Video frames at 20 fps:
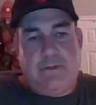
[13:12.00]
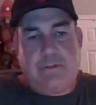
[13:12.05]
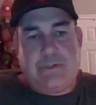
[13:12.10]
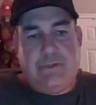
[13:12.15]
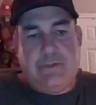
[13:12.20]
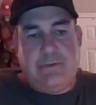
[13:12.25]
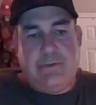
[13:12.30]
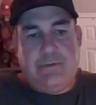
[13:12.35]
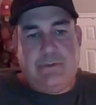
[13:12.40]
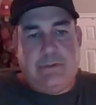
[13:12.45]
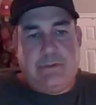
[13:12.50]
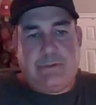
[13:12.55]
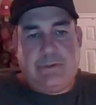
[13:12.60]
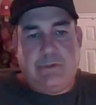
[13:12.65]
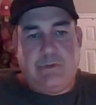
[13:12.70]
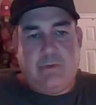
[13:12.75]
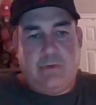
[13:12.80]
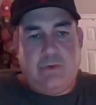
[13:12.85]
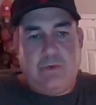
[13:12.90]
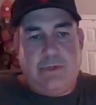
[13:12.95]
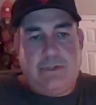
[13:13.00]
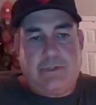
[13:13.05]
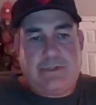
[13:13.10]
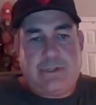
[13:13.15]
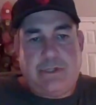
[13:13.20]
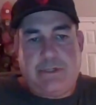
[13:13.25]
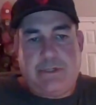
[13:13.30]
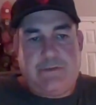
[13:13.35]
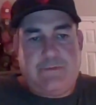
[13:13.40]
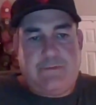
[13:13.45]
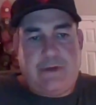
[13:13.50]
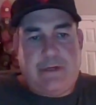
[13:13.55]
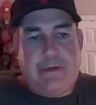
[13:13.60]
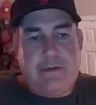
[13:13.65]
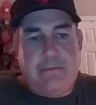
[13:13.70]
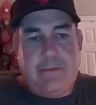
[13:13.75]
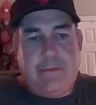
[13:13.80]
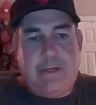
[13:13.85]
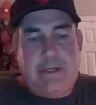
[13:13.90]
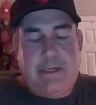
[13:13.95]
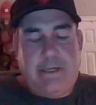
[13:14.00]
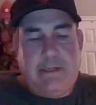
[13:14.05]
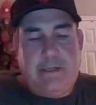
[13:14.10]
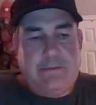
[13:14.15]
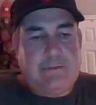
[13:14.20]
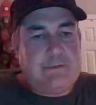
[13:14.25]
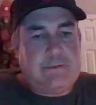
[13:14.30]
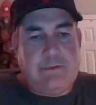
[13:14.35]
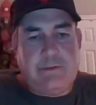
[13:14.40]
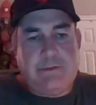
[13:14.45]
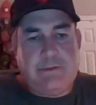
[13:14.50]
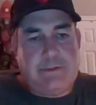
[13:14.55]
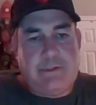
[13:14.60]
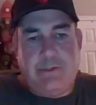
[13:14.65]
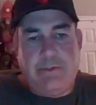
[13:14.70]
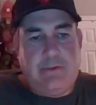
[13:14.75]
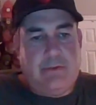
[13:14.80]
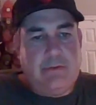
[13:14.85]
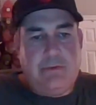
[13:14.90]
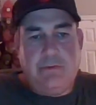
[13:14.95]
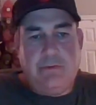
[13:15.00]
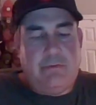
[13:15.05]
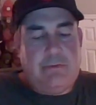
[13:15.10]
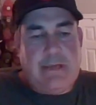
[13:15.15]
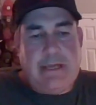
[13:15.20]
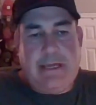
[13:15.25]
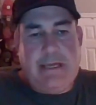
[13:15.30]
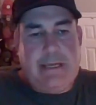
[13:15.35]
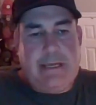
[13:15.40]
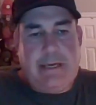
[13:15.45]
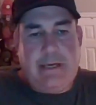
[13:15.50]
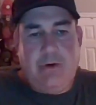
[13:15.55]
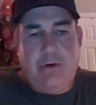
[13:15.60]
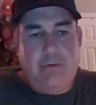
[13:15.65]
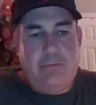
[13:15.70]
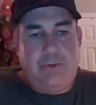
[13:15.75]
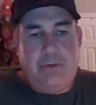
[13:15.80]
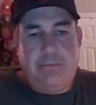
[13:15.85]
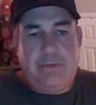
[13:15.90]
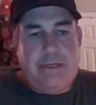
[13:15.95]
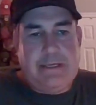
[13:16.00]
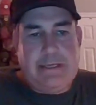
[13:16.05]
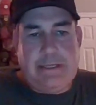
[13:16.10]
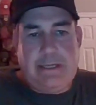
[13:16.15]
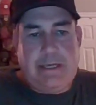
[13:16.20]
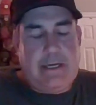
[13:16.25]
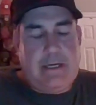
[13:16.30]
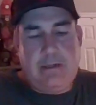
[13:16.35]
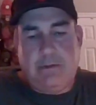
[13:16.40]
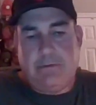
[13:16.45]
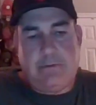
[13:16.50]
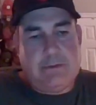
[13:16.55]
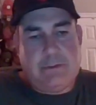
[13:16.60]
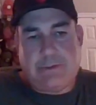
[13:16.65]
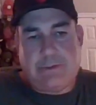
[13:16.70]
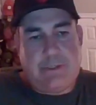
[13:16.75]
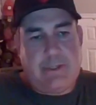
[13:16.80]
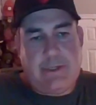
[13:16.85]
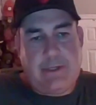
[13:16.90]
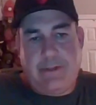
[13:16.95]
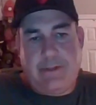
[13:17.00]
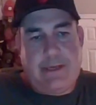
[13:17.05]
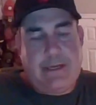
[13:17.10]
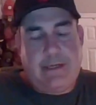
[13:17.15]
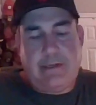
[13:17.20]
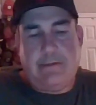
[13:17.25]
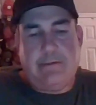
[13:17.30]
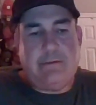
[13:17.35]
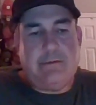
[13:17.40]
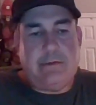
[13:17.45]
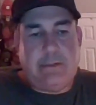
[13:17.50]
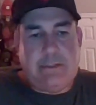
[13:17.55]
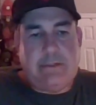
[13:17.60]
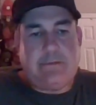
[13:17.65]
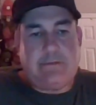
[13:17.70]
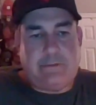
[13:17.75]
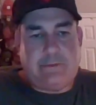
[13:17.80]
there's no warning shots fired in my house. There's no, hey, I hope you make it out. There's none of that. It's